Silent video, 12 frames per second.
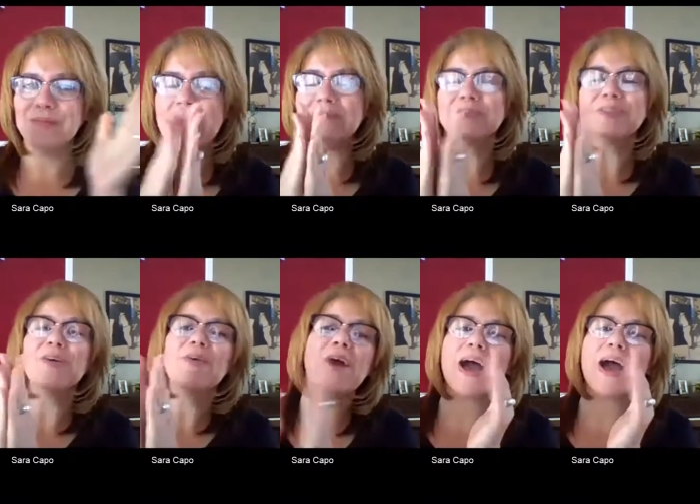I'm
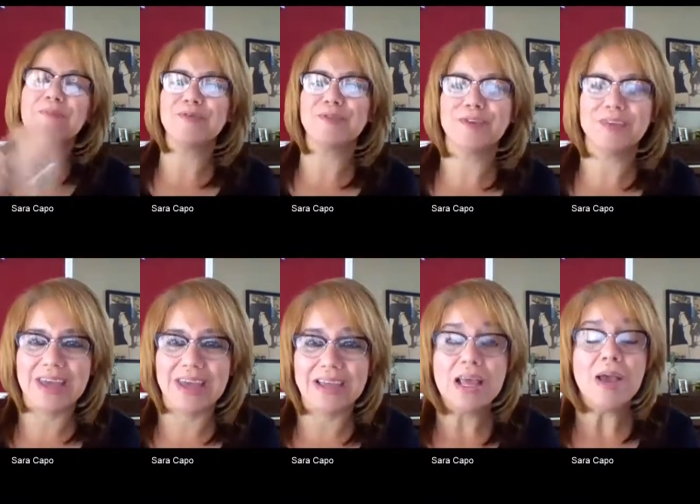so happy for
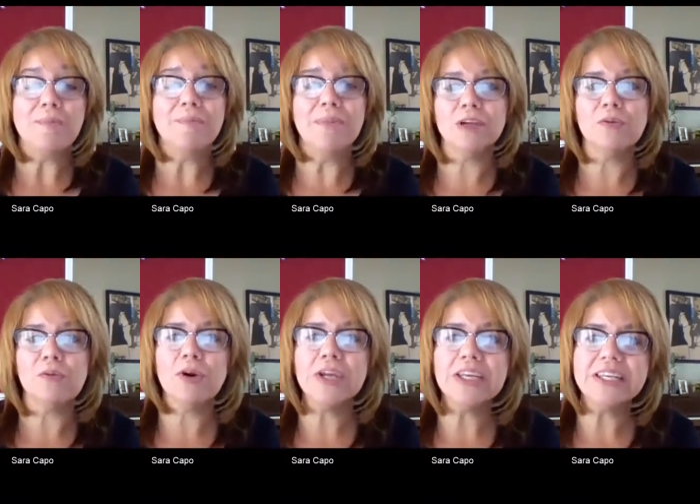that. But
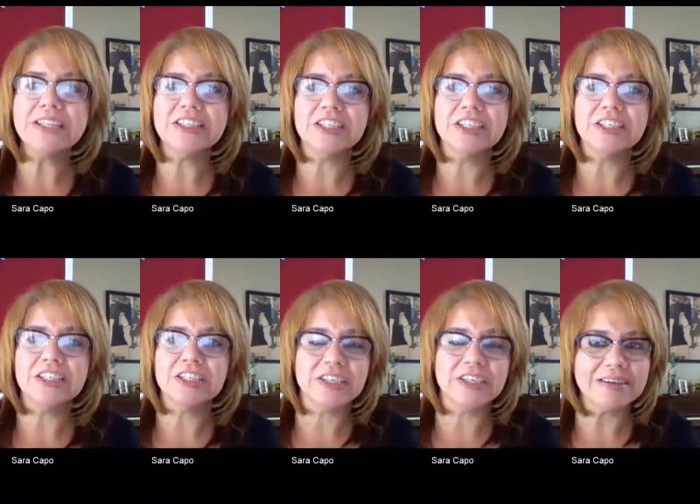working in
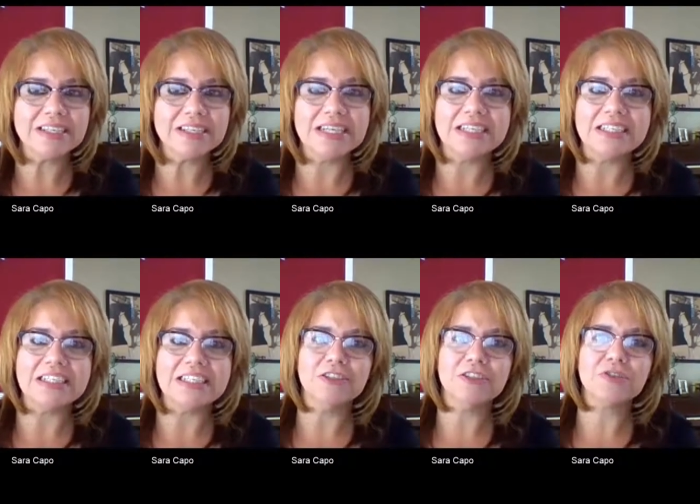the direct selling
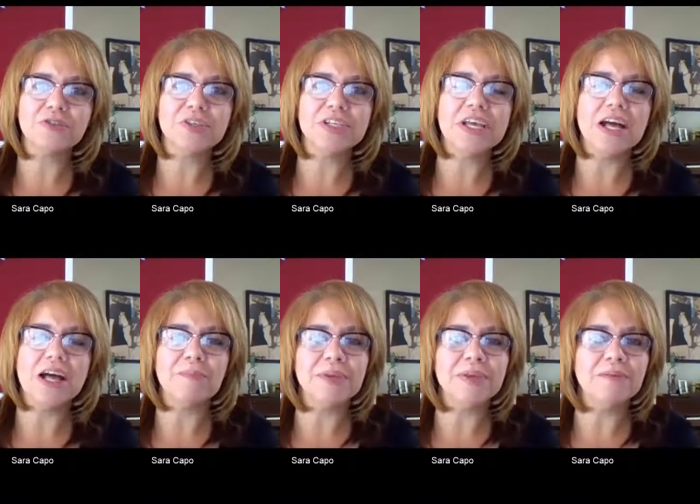industry,
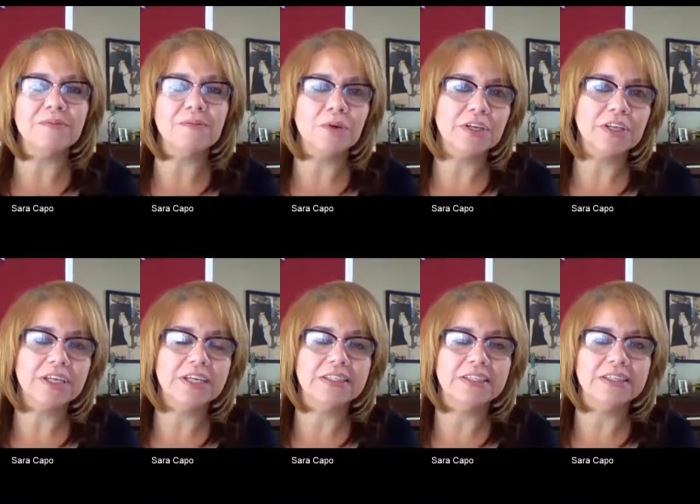I've been
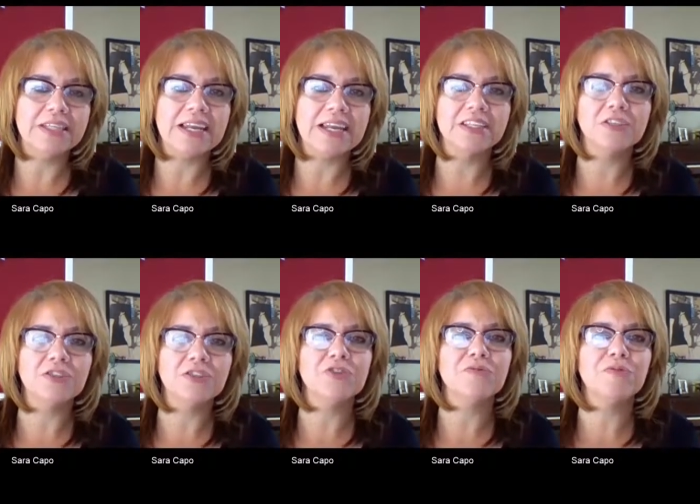working in that
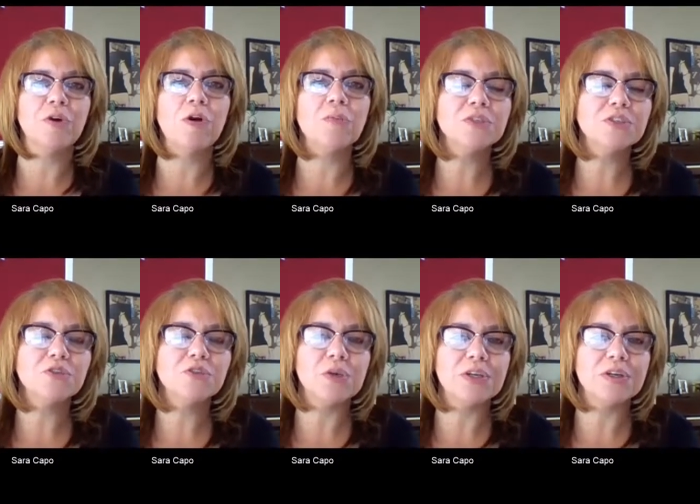industry for
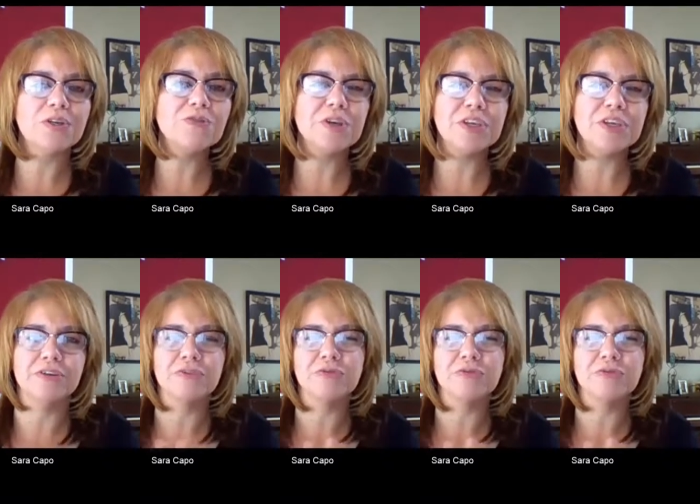almost 23 years.